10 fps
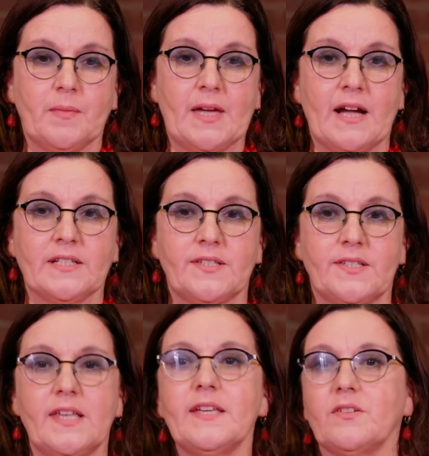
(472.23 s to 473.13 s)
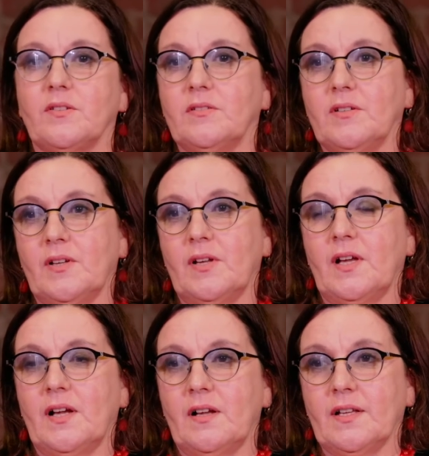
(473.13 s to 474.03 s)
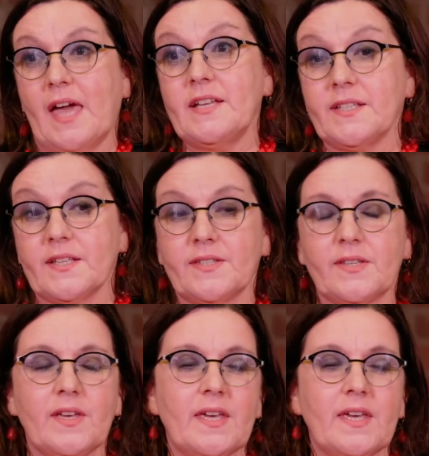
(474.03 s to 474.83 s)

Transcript: guides legal cases.